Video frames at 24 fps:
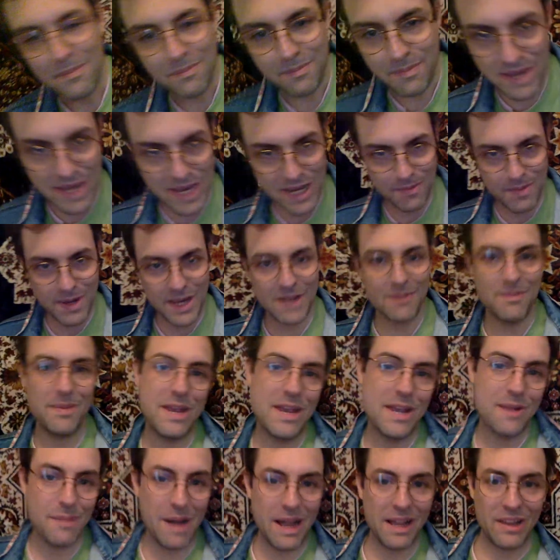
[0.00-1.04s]
me
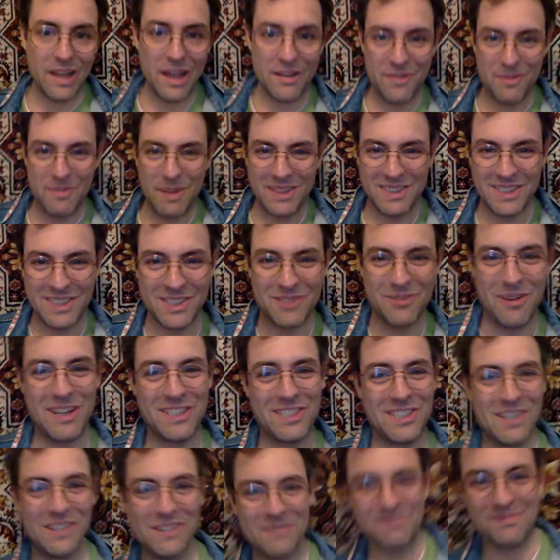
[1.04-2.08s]
and my life and my
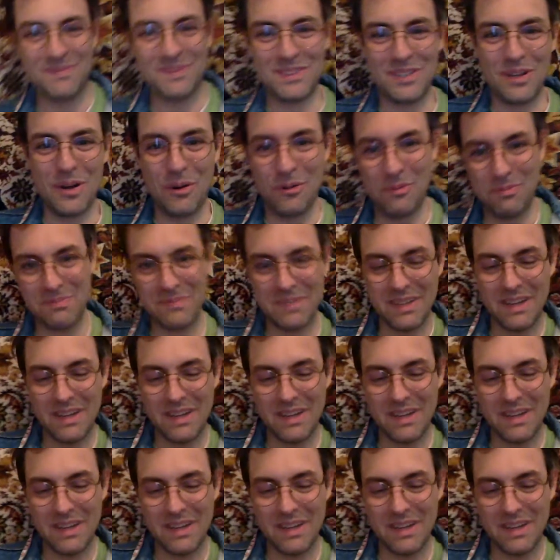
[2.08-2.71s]
situation. So,